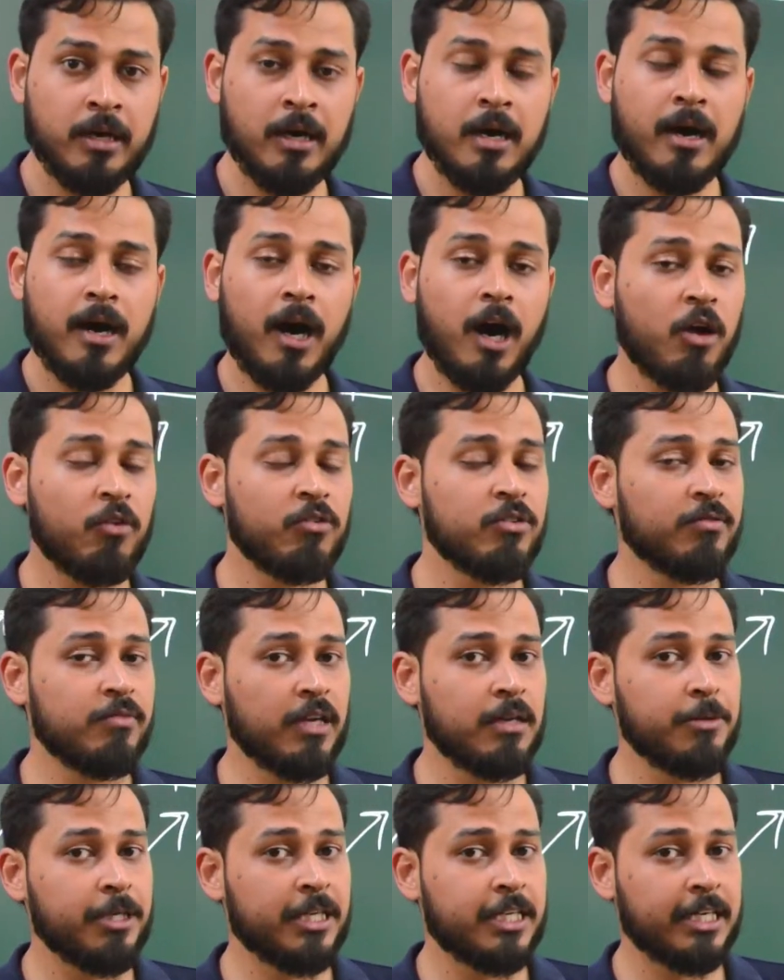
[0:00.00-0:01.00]
How we will
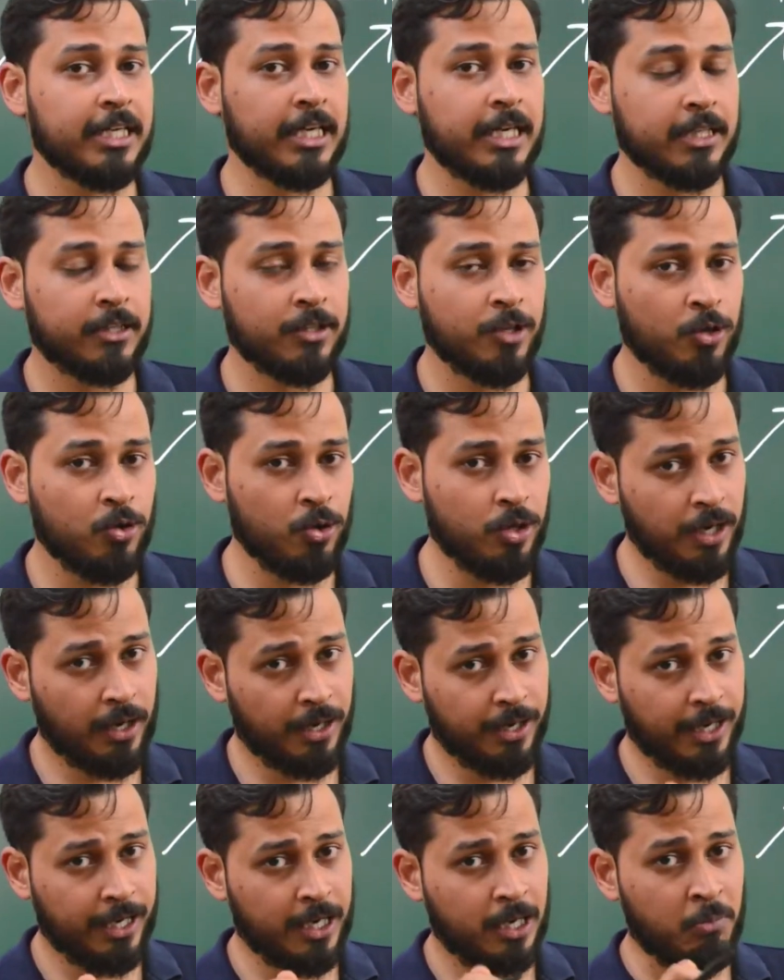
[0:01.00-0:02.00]
be creating the node?
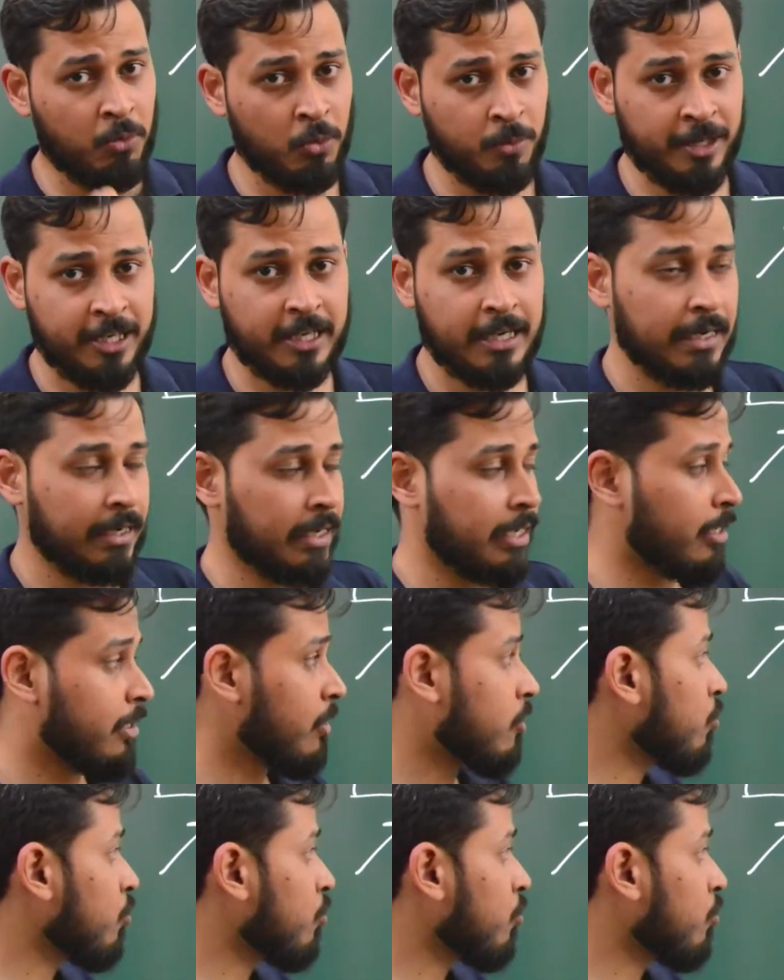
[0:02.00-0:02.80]
In a moment I'll get to